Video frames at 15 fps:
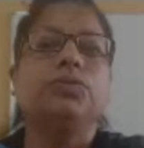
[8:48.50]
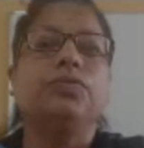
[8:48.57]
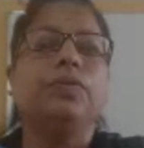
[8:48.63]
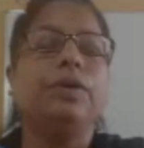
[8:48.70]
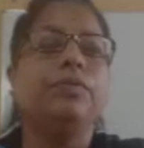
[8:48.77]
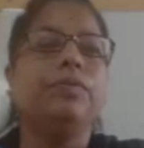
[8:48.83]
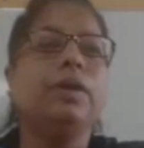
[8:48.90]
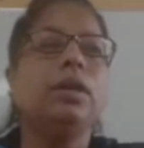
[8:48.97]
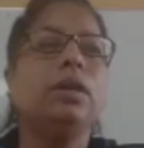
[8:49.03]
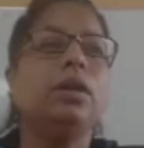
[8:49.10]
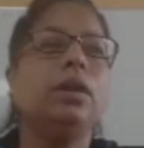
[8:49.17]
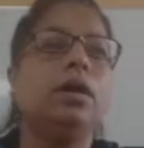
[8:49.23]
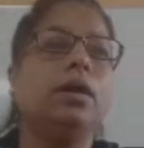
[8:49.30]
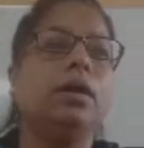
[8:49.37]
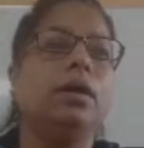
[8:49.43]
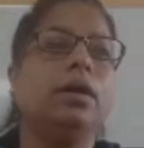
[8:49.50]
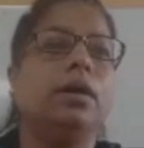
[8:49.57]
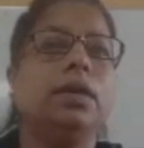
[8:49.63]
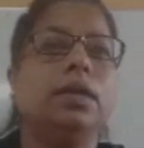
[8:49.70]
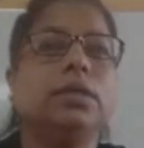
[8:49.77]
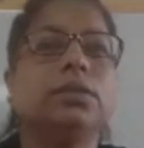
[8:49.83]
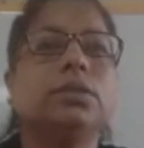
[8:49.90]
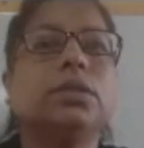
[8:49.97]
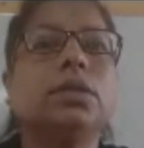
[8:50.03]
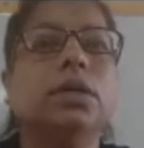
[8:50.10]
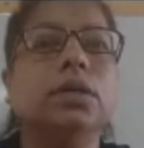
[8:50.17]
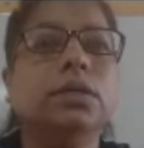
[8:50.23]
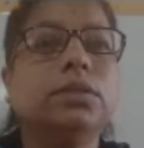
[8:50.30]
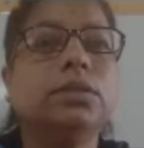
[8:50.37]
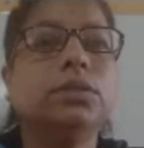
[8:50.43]
we will
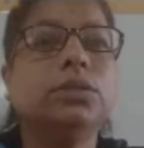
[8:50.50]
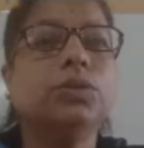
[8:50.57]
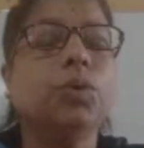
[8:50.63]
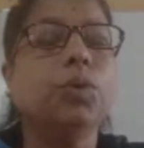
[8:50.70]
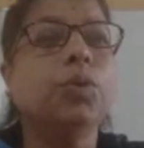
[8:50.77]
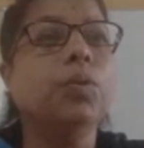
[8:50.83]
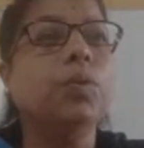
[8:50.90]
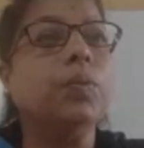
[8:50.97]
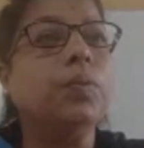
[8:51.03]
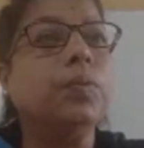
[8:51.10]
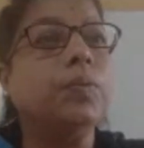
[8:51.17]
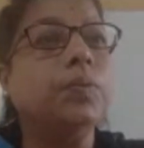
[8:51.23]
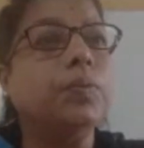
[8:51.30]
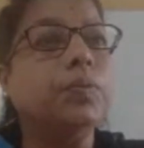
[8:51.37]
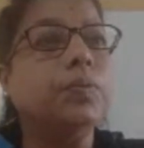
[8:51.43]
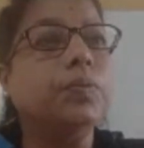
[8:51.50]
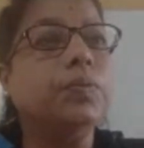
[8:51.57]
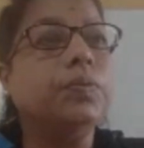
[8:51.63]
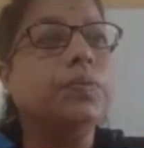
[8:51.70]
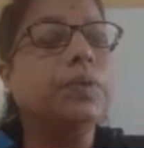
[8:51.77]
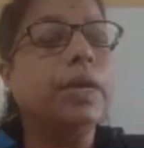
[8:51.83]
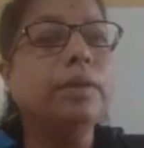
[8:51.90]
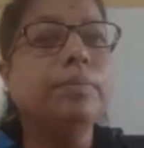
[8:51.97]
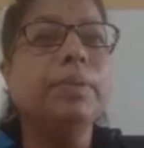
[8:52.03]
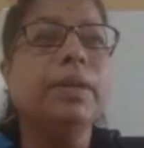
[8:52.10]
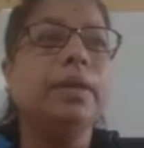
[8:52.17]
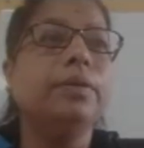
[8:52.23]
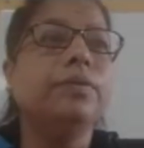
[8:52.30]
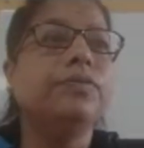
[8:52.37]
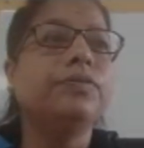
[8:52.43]
discuss in
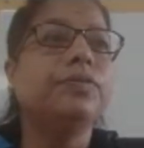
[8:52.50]
brief